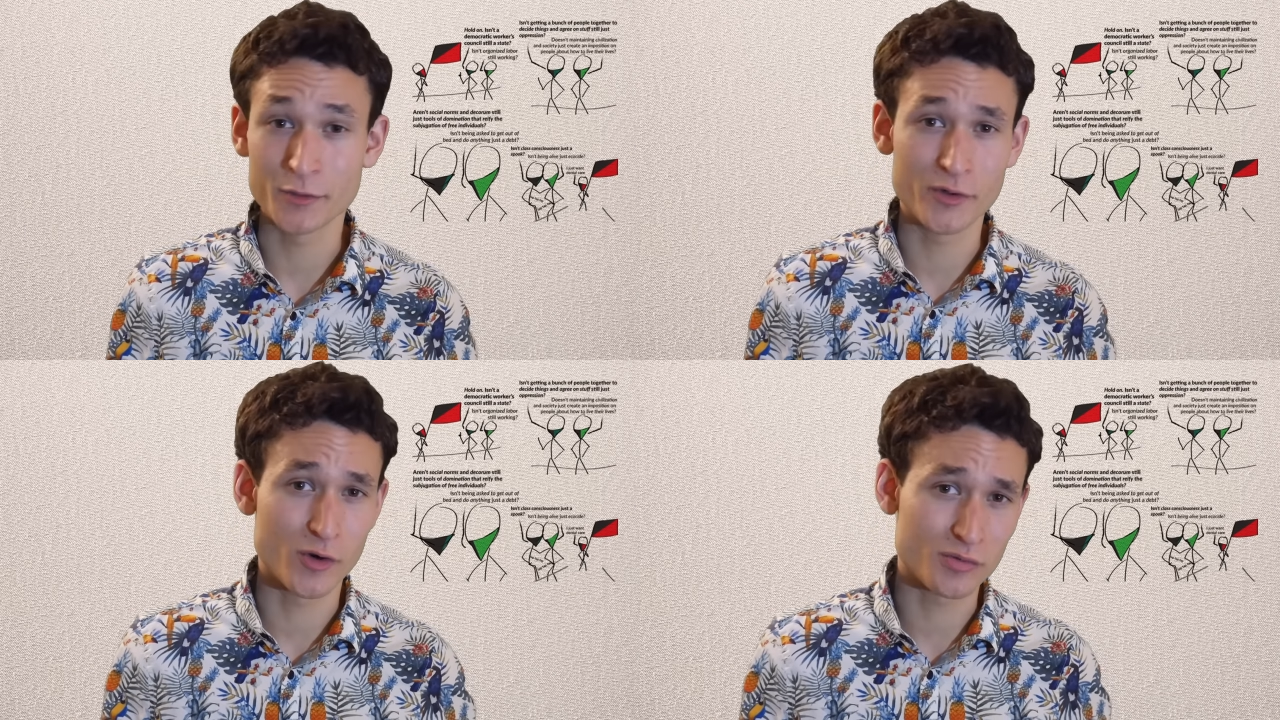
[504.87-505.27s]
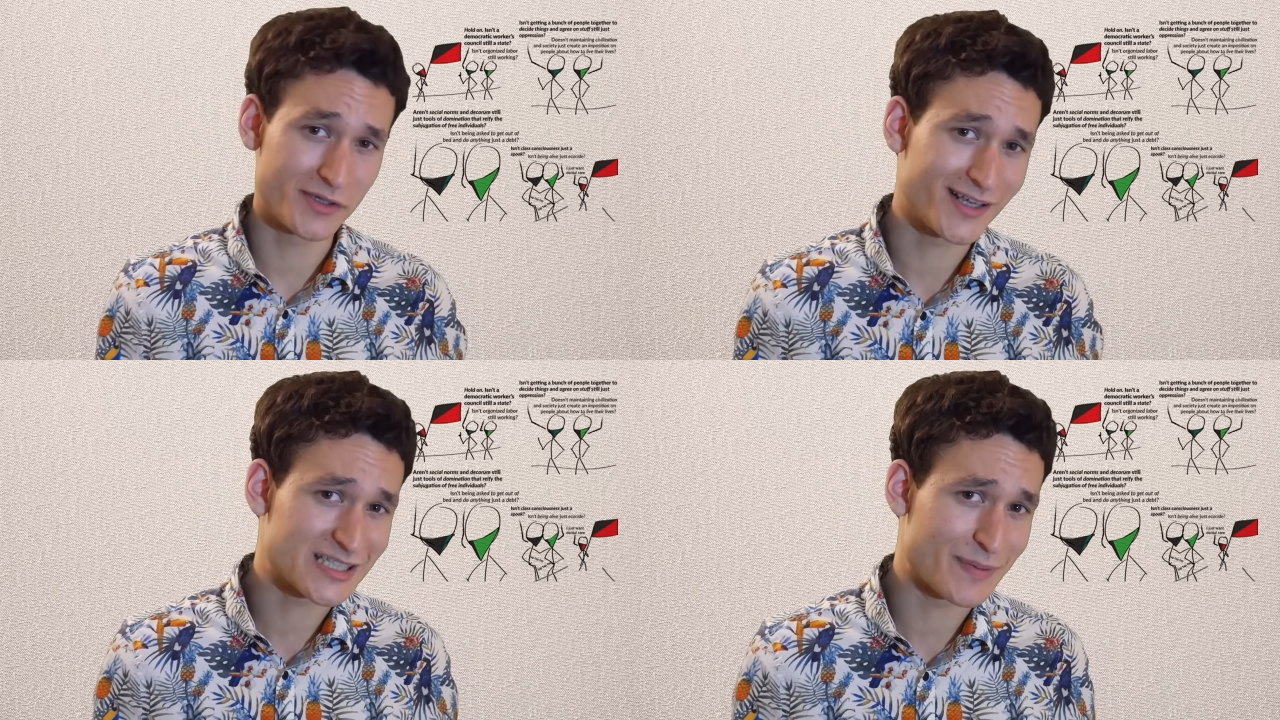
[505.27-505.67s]
you would
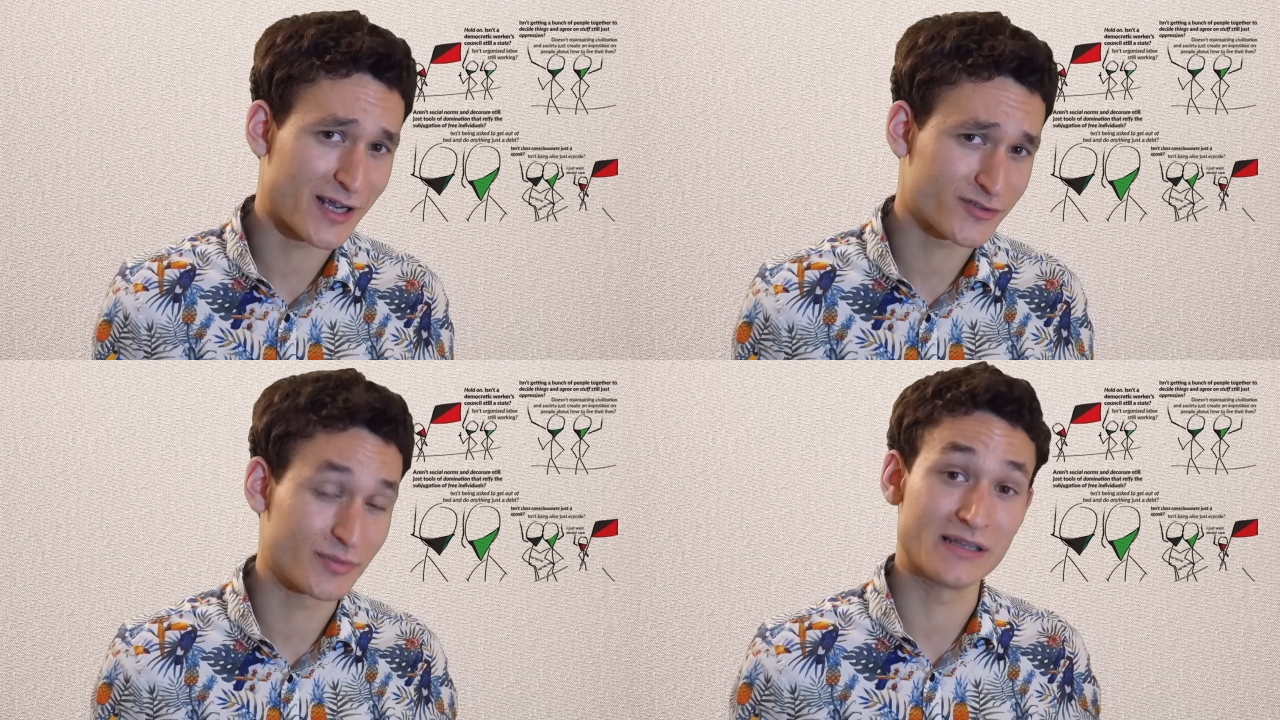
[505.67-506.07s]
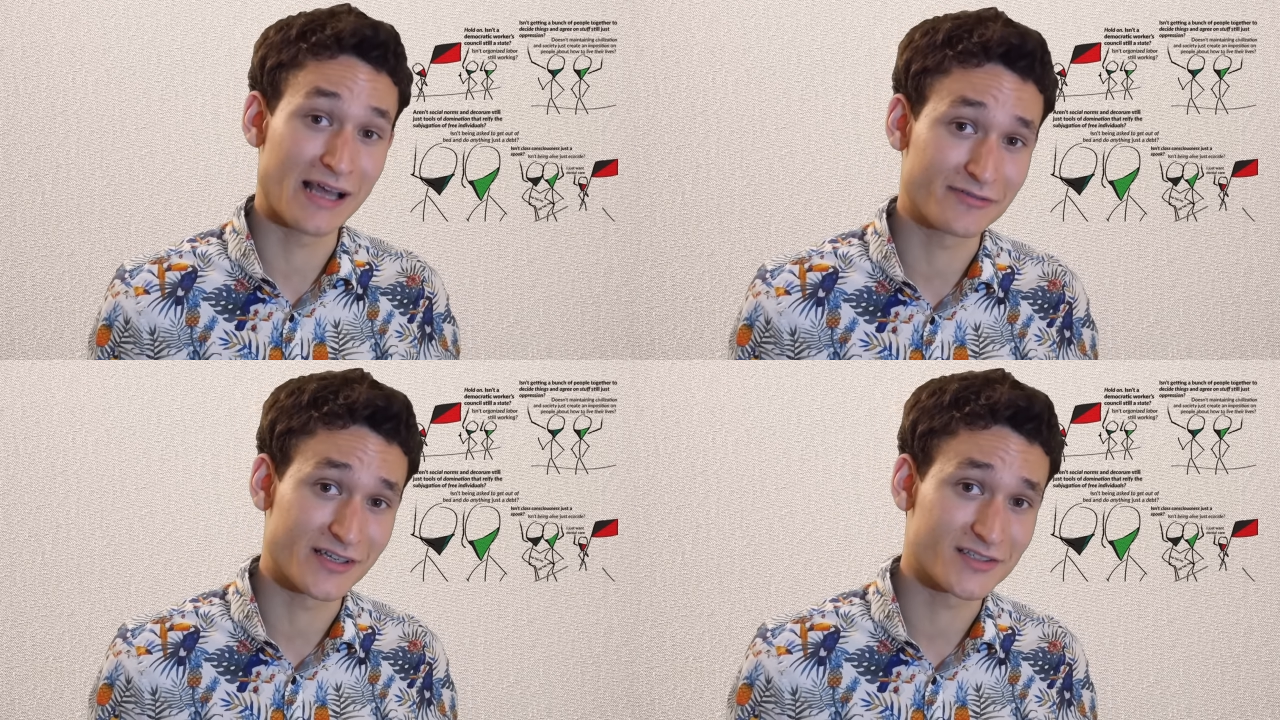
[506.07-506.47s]
normally expect from a
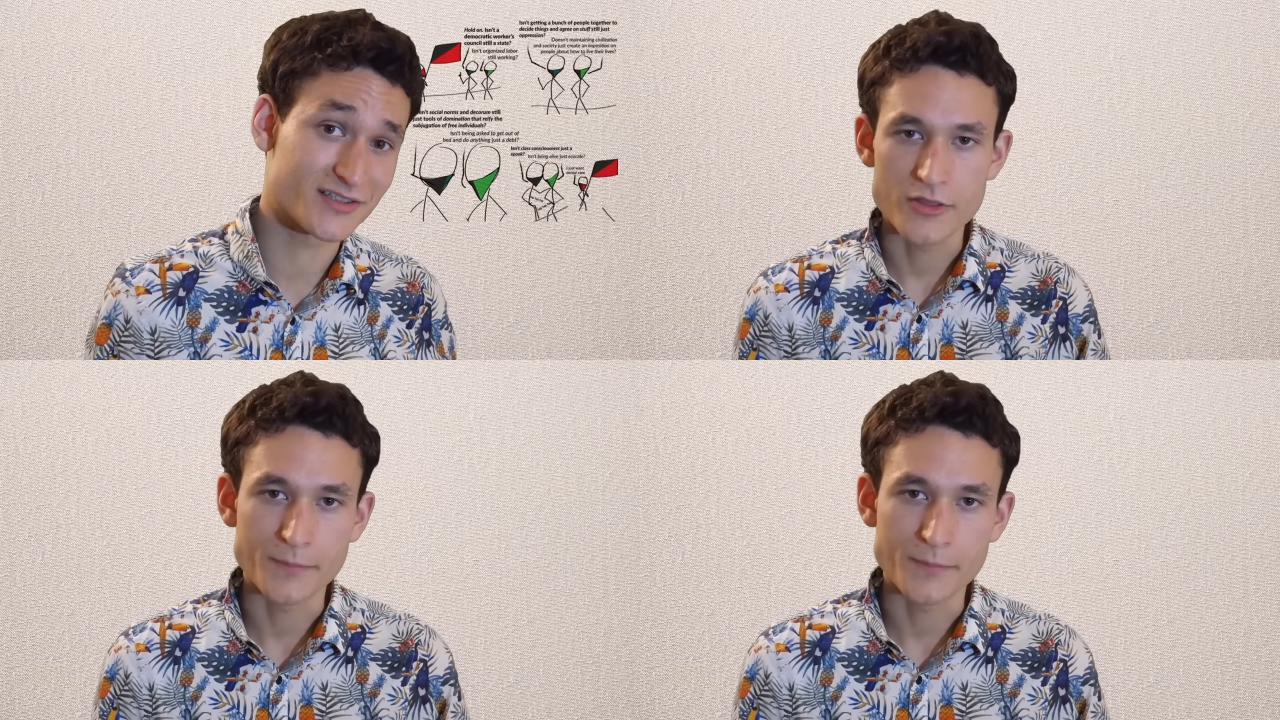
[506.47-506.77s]
leftist.